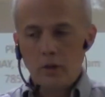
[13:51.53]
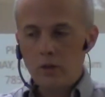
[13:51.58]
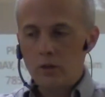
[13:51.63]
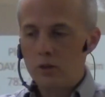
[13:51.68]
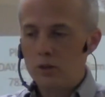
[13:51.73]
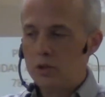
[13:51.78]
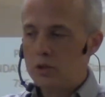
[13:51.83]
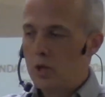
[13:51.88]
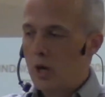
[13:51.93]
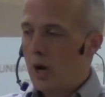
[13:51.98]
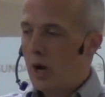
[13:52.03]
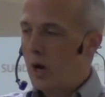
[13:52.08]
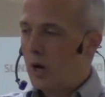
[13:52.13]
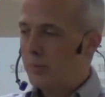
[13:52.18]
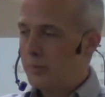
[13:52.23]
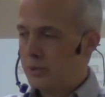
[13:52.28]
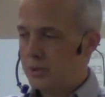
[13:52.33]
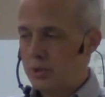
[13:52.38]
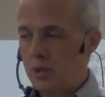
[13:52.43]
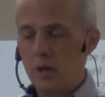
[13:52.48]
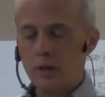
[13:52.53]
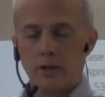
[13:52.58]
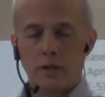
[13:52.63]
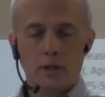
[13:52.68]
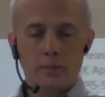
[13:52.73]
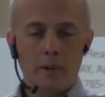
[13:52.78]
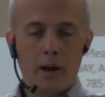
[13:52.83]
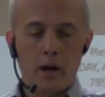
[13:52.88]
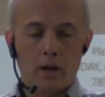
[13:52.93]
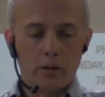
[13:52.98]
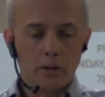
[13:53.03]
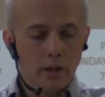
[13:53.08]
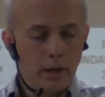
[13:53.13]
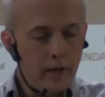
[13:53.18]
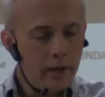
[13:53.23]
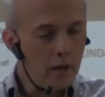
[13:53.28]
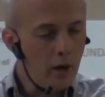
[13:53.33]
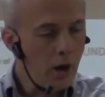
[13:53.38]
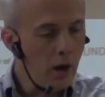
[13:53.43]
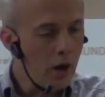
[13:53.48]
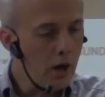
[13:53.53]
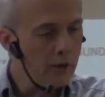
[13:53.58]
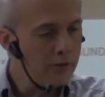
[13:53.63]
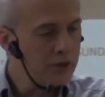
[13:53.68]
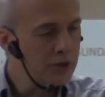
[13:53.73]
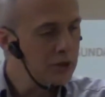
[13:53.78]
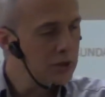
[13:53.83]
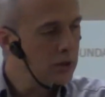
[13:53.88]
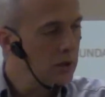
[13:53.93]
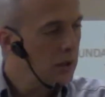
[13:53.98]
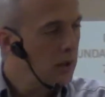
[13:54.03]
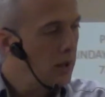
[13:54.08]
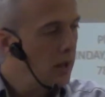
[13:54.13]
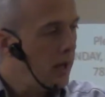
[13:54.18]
The job is talking about layoffs,